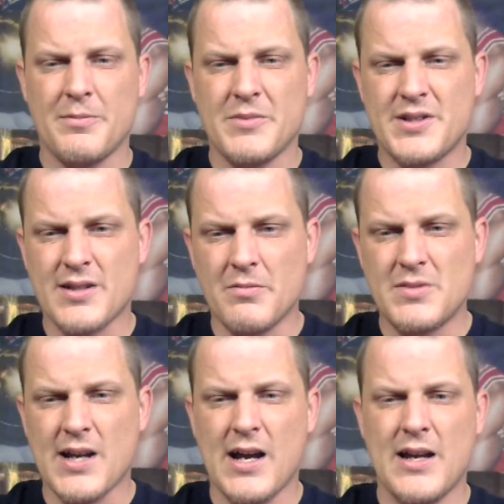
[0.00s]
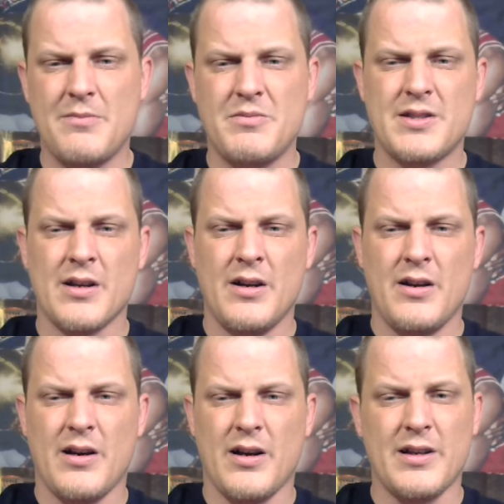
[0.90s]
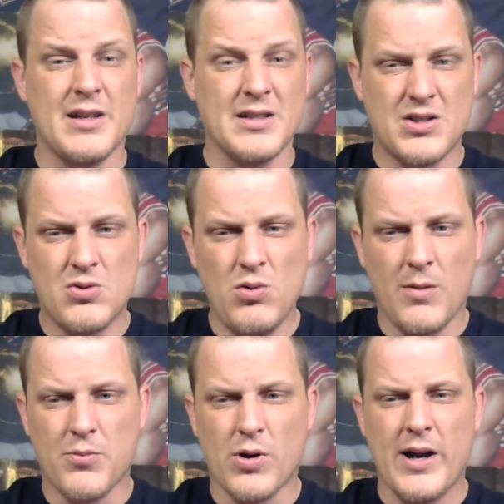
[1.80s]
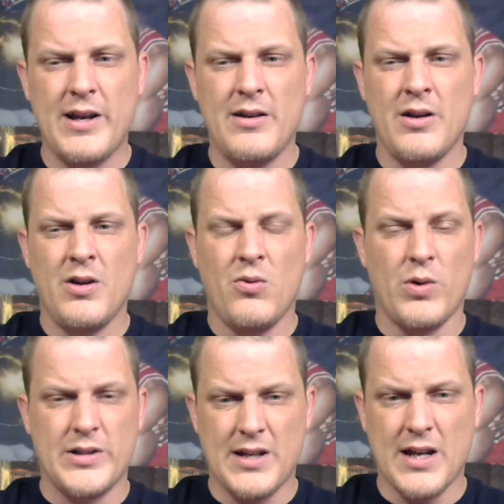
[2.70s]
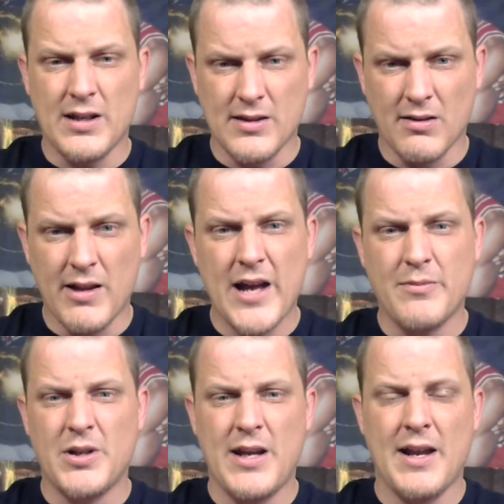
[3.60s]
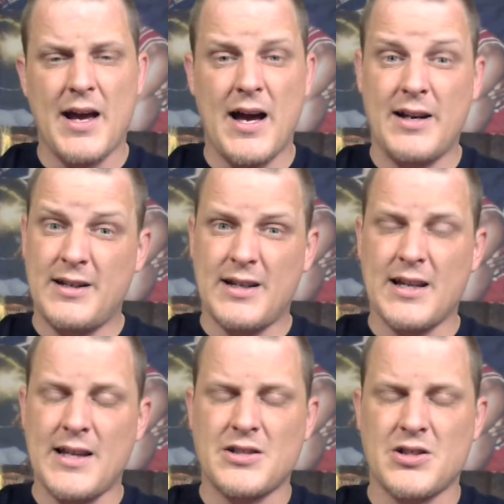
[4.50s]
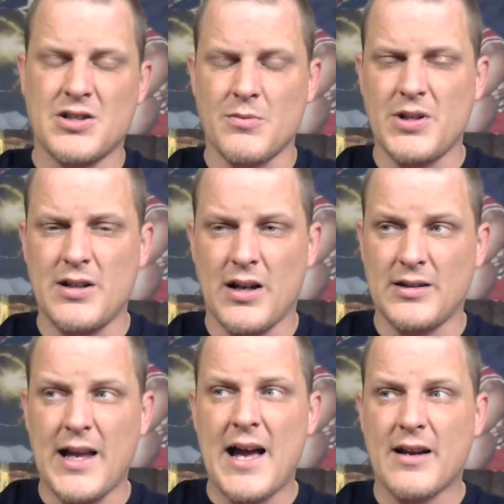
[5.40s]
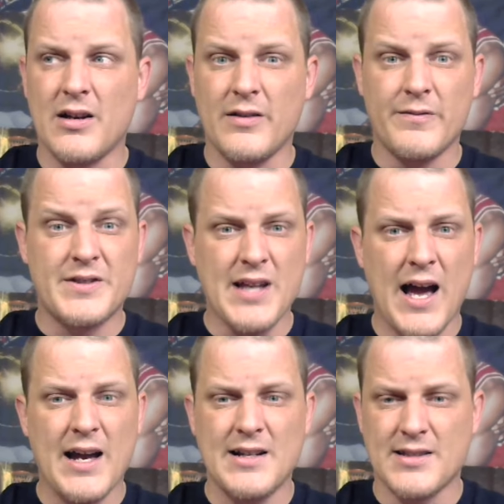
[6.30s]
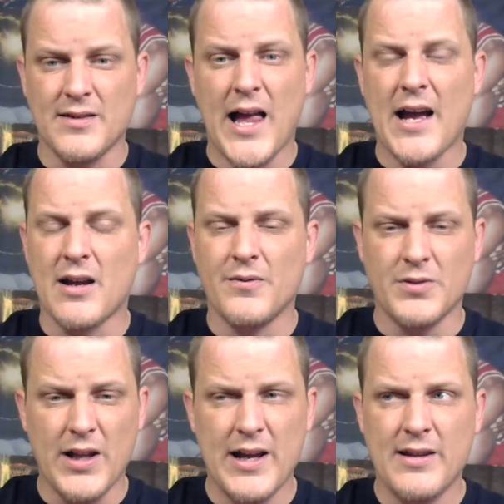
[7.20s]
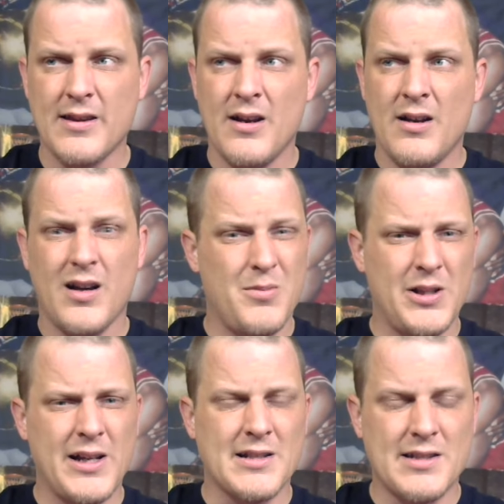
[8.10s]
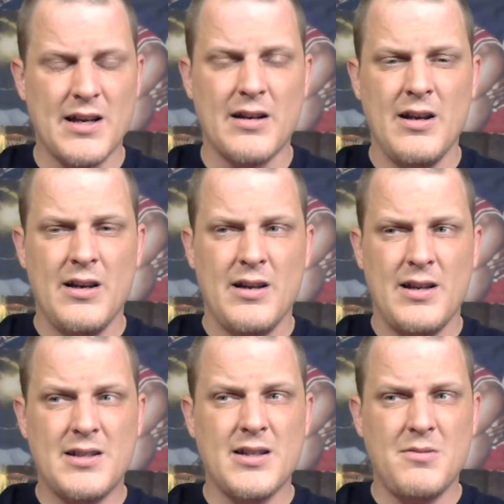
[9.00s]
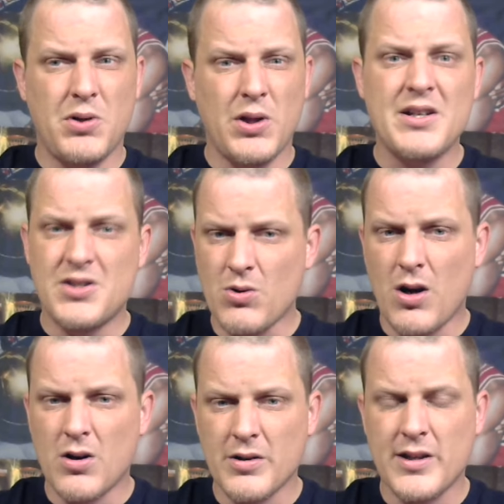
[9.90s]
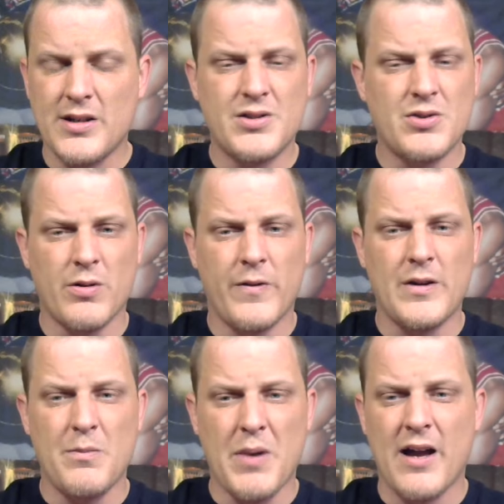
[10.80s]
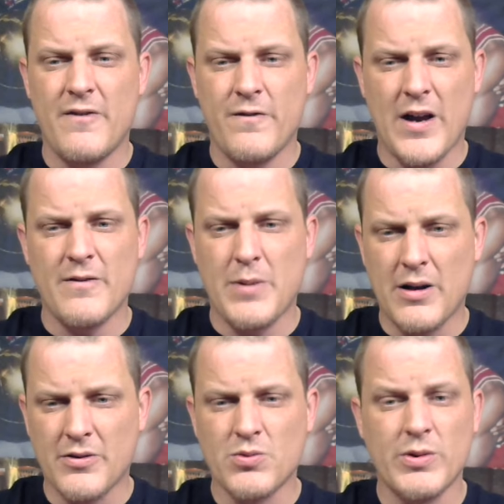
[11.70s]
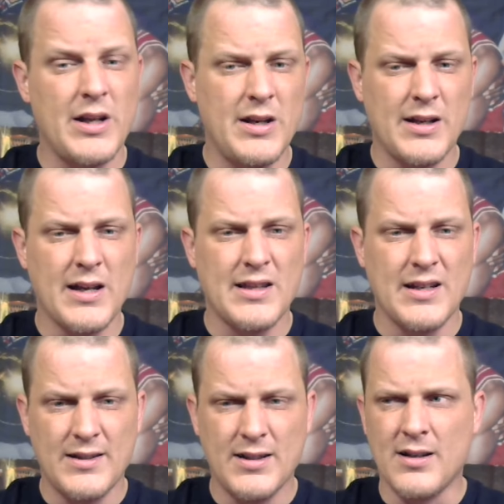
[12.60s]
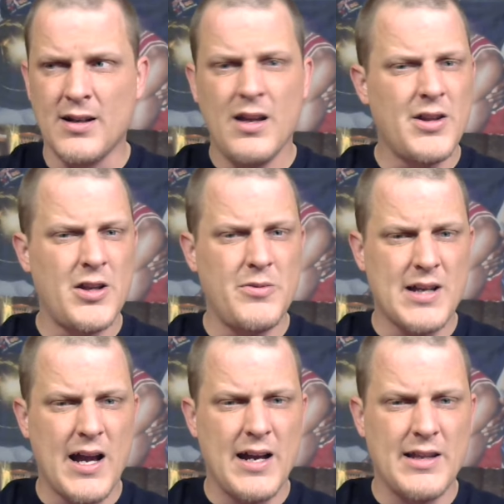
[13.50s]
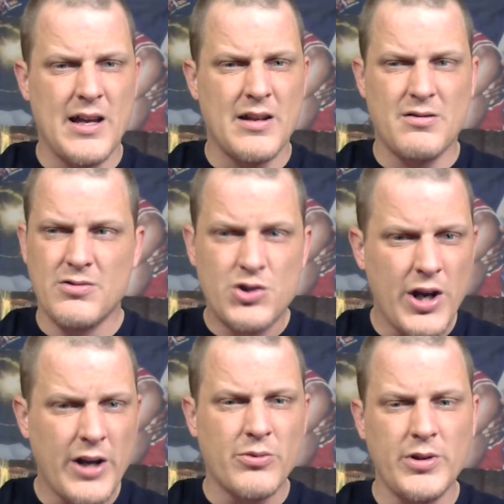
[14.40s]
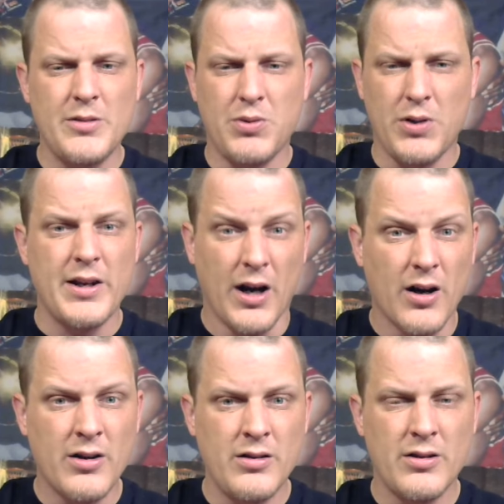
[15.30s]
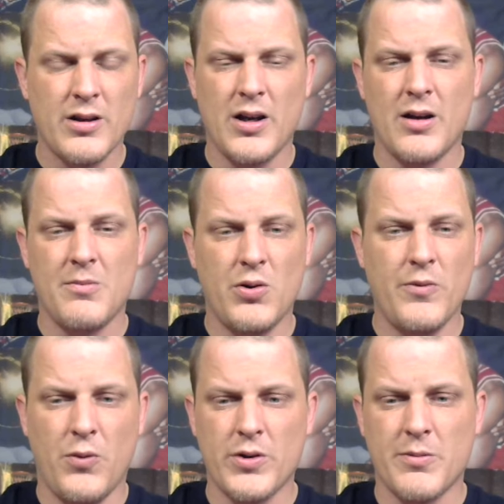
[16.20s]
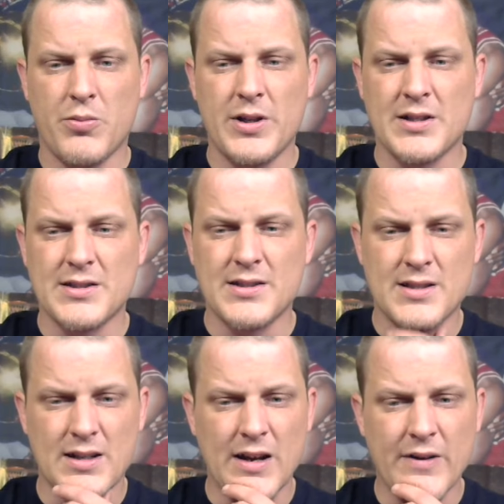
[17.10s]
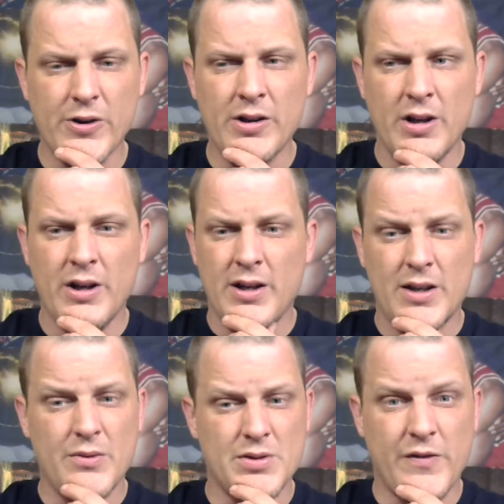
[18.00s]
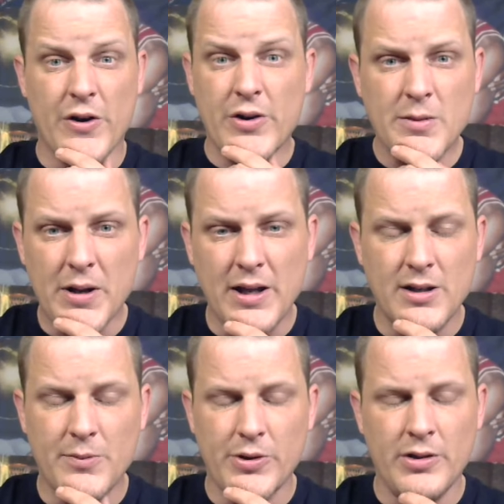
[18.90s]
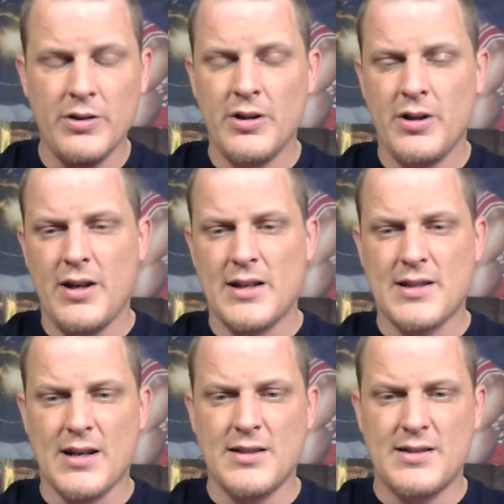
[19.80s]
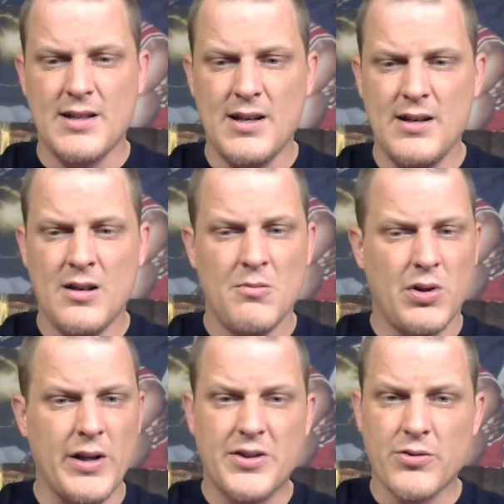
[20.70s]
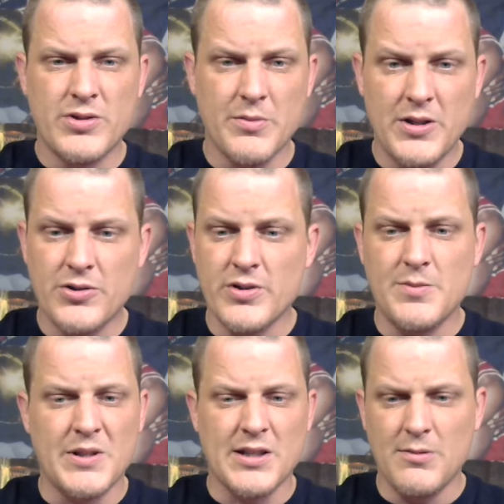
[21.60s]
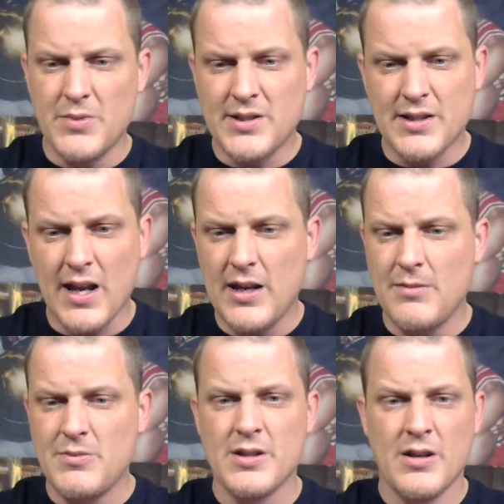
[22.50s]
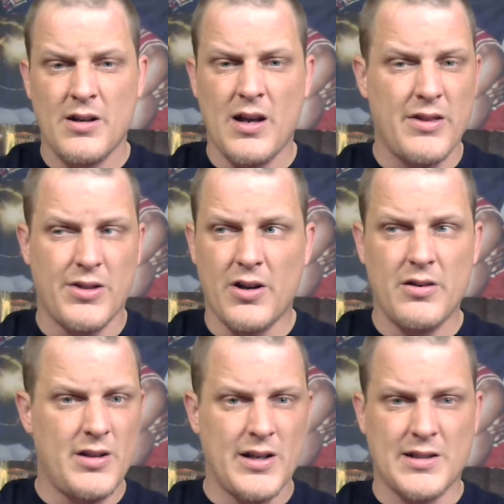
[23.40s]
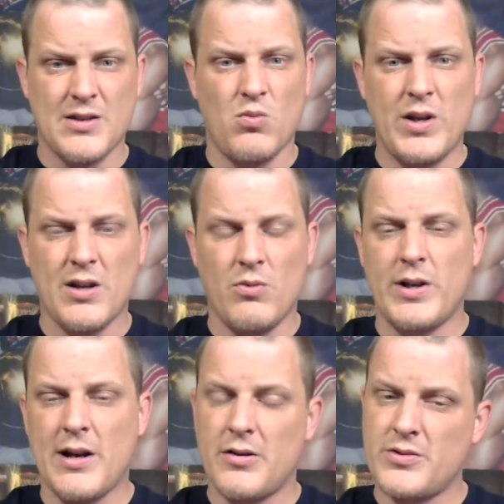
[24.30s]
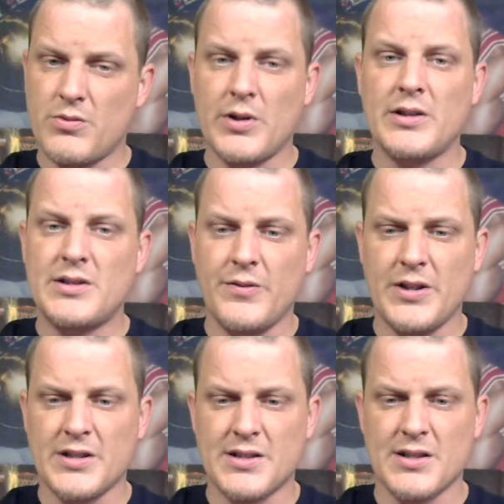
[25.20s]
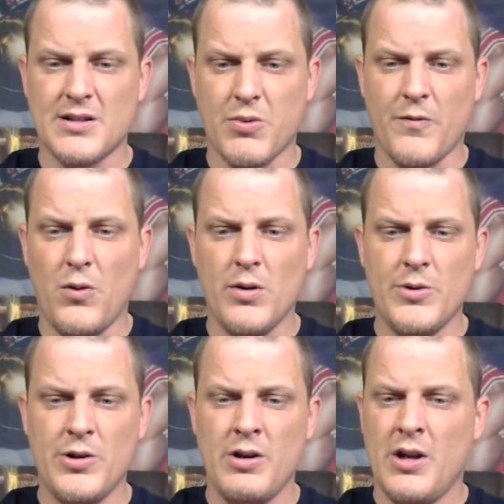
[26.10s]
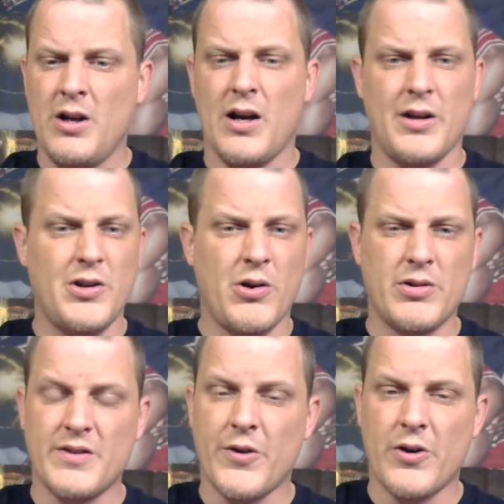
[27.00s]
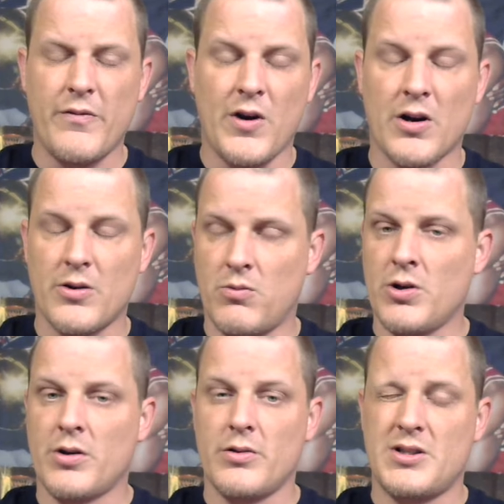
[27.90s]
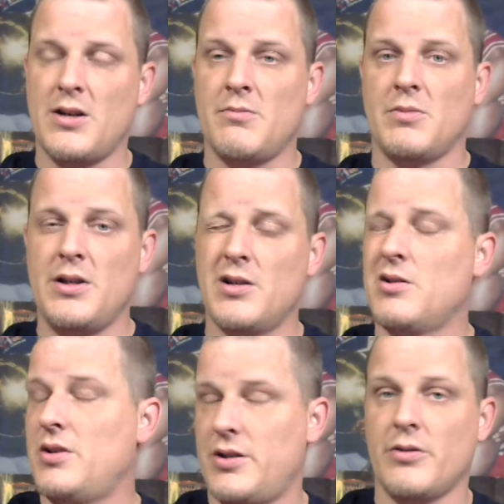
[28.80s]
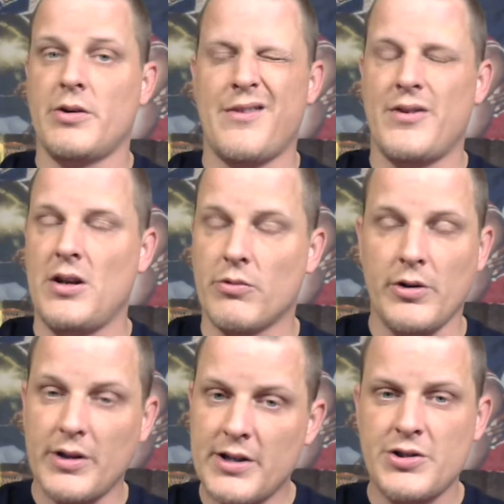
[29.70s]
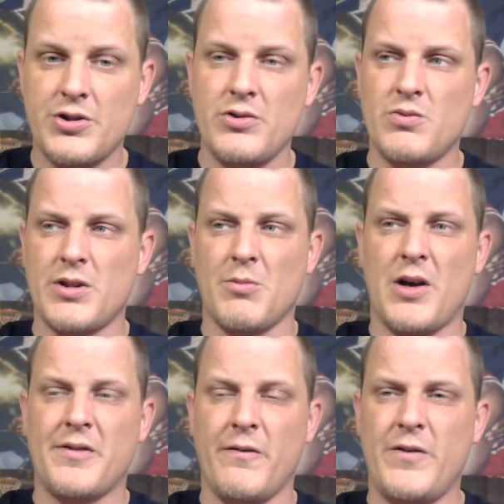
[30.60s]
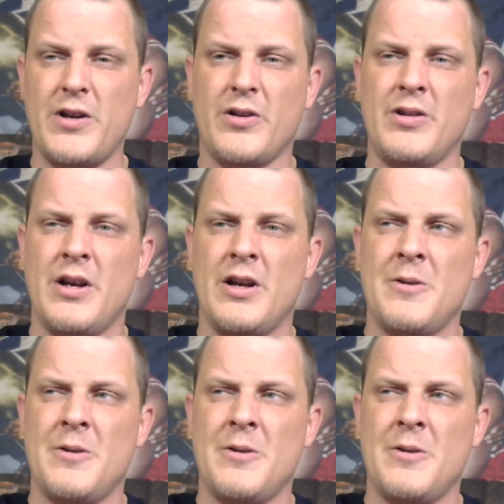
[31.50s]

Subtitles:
Sometimes he gets too upright when taking the lineman head on. And again, that could be a lack of size, a lack of length. But like I said, he did play stronger than his 255 pounds would indicate that he did. But he was a guy that generally played hard, put forth a pretty consistent effort. He was very dependable at Tennessee, played through some injuries, but didn't miss games. I thought, like I said, week in, week out, he was a relatively consistent performer, known as a very hard worker, a team leader. You don't have any real issues with him off the field.